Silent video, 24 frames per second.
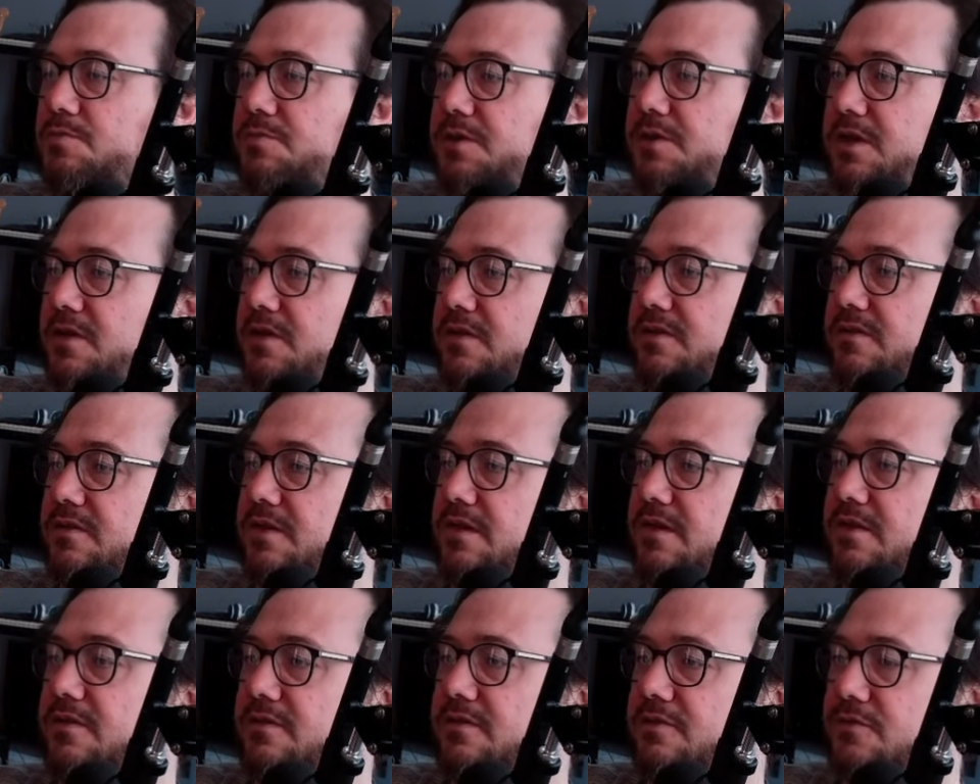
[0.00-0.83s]
because
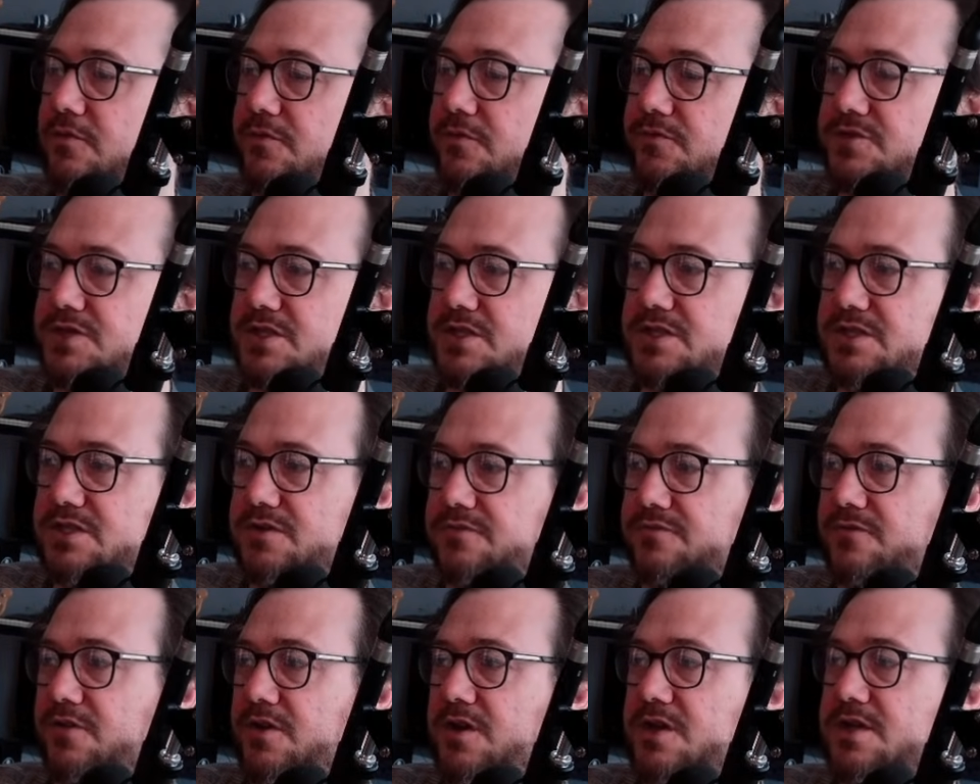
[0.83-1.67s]
it sort of
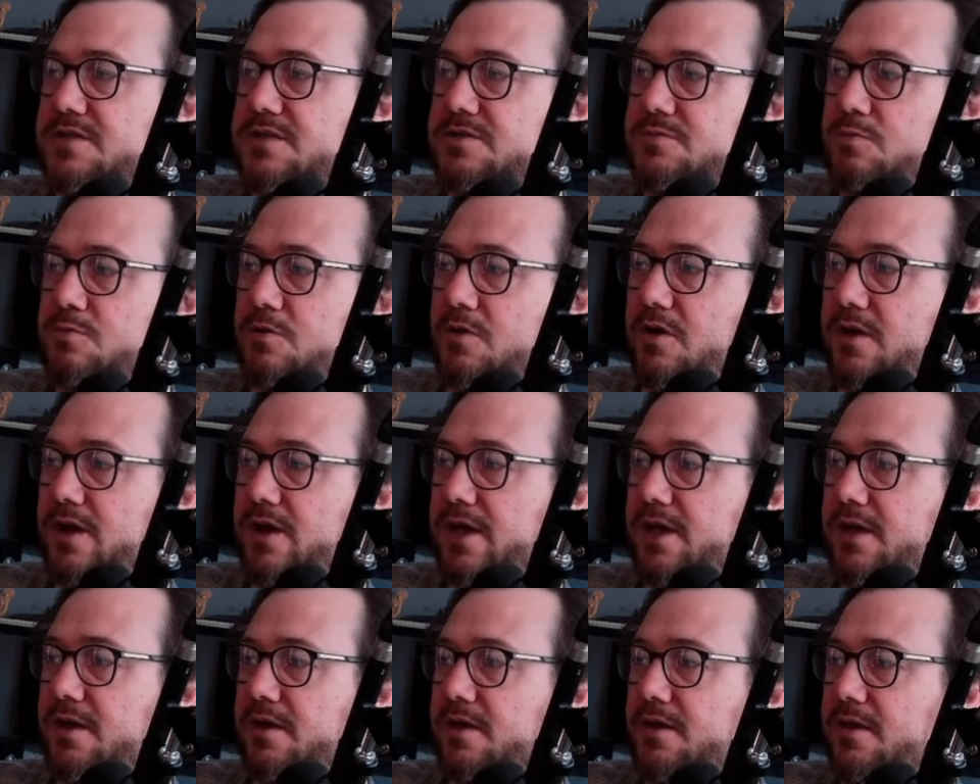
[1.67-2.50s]
justifies
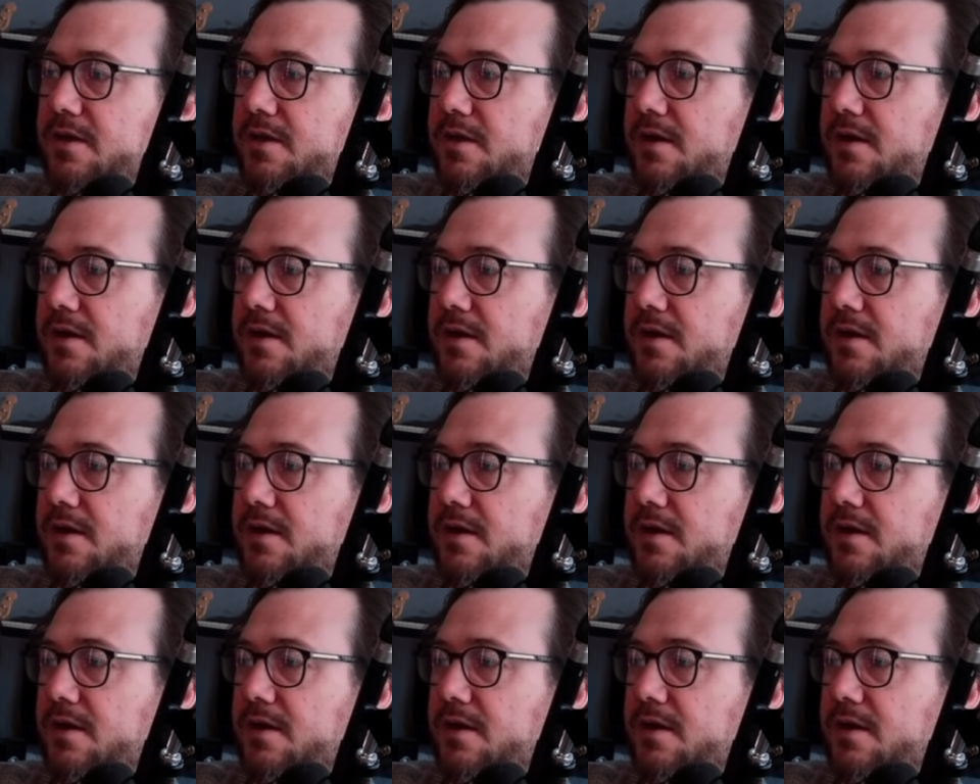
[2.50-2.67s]
why